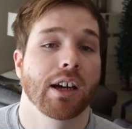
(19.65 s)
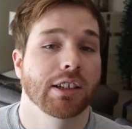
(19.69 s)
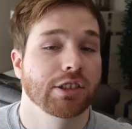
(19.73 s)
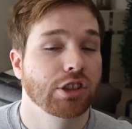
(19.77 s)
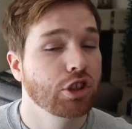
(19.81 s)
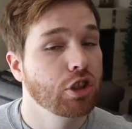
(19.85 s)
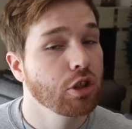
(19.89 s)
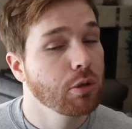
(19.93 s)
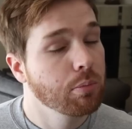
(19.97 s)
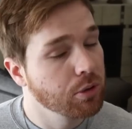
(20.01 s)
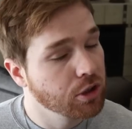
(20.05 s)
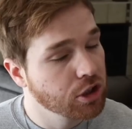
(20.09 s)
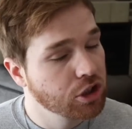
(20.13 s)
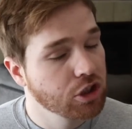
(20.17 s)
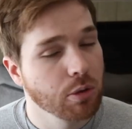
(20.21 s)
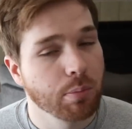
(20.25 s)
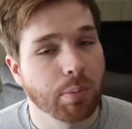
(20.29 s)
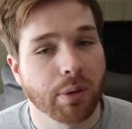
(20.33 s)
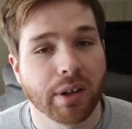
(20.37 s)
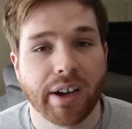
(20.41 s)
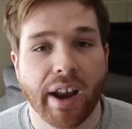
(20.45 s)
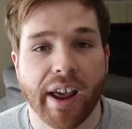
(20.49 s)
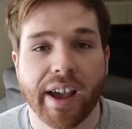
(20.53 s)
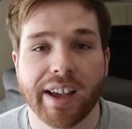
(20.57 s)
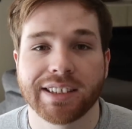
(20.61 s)

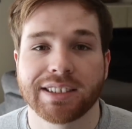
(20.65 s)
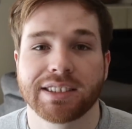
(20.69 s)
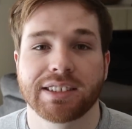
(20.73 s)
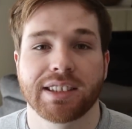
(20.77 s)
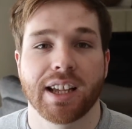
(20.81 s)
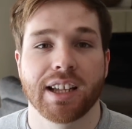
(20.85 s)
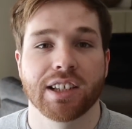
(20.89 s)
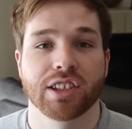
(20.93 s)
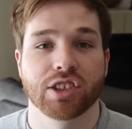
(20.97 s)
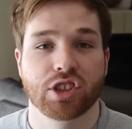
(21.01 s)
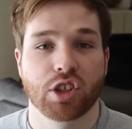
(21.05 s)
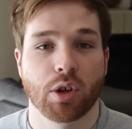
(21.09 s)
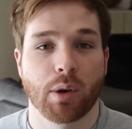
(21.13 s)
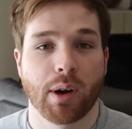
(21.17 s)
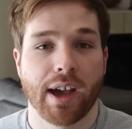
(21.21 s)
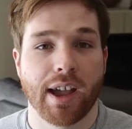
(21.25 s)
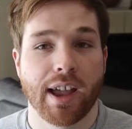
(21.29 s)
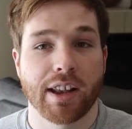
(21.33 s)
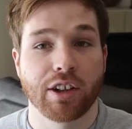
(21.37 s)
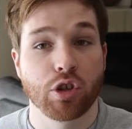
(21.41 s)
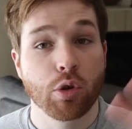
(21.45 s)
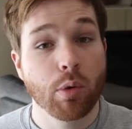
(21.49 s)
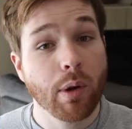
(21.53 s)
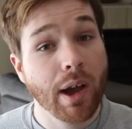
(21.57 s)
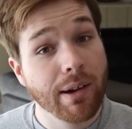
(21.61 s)
Super nice. And so
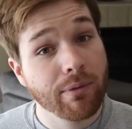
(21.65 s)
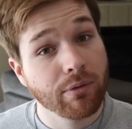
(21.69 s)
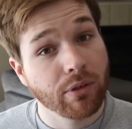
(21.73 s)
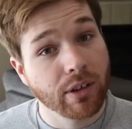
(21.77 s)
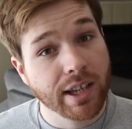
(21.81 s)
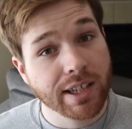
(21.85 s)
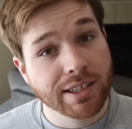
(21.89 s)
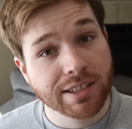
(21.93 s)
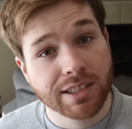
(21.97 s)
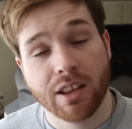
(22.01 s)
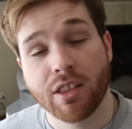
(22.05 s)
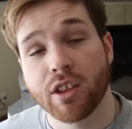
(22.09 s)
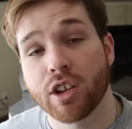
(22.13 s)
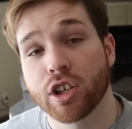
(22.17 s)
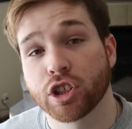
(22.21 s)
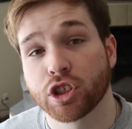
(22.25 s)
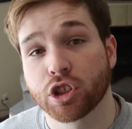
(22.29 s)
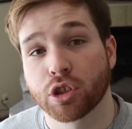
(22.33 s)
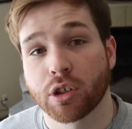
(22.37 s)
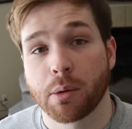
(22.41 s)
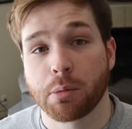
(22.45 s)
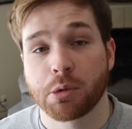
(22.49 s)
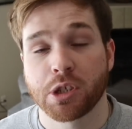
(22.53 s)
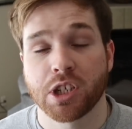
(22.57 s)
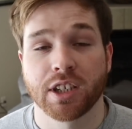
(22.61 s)
I do have links in the
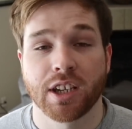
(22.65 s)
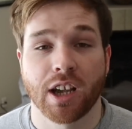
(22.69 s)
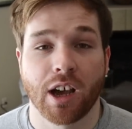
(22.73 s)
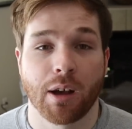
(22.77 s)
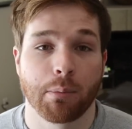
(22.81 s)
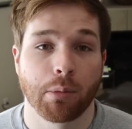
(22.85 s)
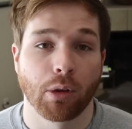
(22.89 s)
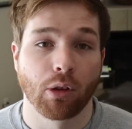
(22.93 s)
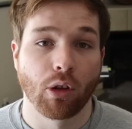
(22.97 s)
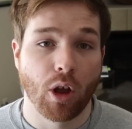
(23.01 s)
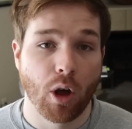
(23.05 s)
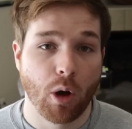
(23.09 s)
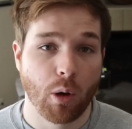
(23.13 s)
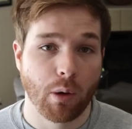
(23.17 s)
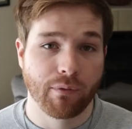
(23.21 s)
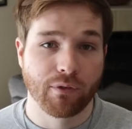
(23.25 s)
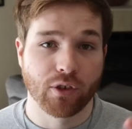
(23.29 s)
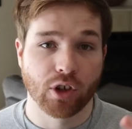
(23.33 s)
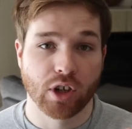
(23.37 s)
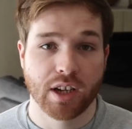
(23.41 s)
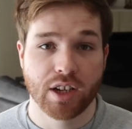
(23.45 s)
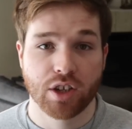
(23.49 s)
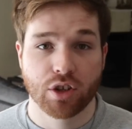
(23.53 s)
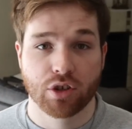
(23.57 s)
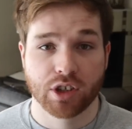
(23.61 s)
description down below if
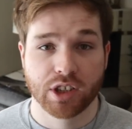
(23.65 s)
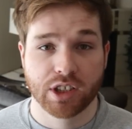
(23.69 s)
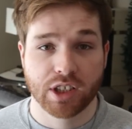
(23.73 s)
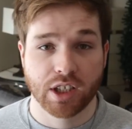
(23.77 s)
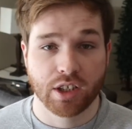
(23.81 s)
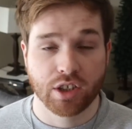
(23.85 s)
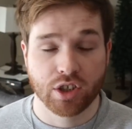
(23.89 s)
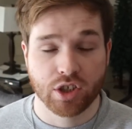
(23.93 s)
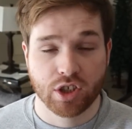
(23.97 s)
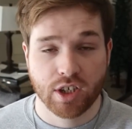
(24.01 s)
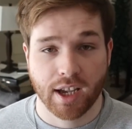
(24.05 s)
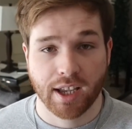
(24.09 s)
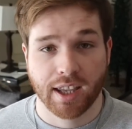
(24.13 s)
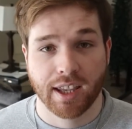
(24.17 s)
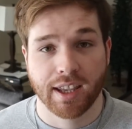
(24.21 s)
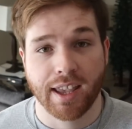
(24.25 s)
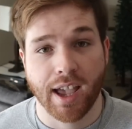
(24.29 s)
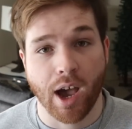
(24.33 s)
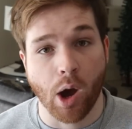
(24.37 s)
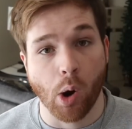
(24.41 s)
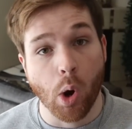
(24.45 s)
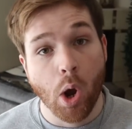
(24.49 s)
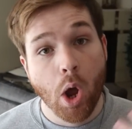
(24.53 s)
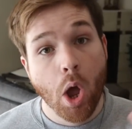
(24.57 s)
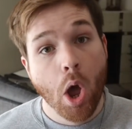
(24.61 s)
you're interested in checking
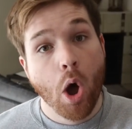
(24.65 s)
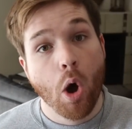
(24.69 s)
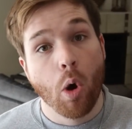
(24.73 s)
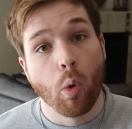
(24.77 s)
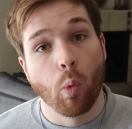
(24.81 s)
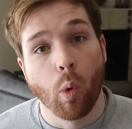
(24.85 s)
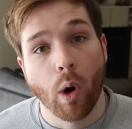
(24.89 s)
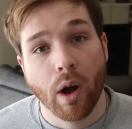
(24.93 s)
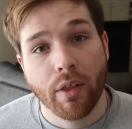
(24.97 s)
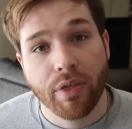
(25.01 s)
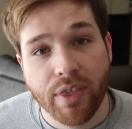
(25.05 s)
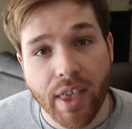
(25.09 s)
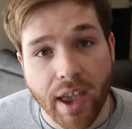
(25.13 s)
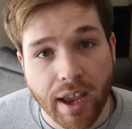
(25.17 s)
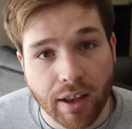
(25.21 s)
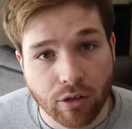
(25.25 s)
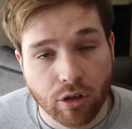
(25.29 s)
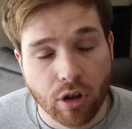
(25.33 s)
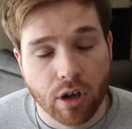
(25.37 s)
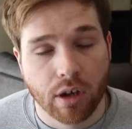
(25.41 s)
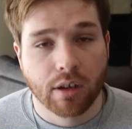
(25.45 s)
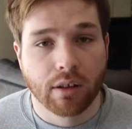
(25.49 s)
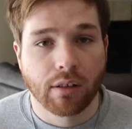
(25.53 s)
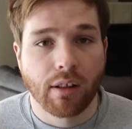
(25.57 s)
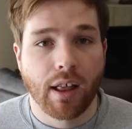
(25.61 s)
out what they
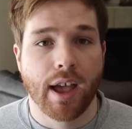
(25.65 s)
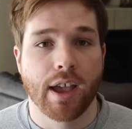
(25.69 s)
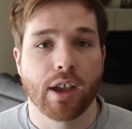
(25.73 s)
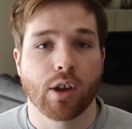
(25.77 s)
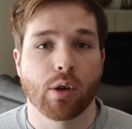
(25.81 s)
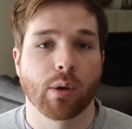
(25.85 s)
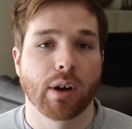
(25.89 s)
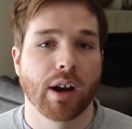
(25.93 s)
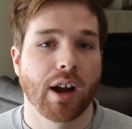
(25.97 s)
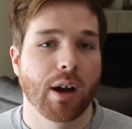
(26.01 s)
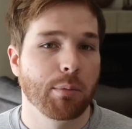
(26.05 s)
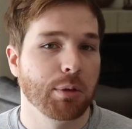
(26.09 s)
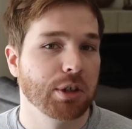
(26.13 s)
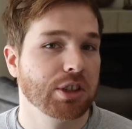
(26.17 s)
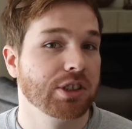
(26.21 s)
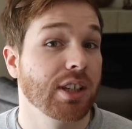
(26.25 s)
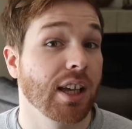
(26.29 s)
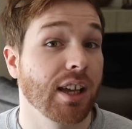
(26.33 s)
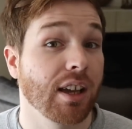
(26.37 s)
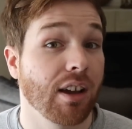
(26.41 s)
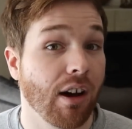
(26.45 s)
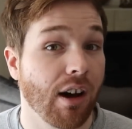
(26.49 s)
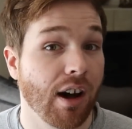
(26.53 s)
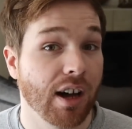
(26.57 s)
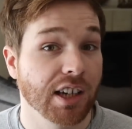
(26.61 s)
look like or how much
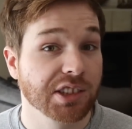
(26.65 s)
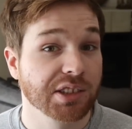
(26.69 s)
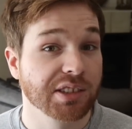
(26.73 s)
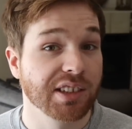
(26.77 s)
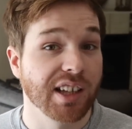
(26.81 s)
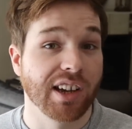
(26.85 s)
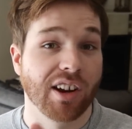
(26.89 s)
they cost.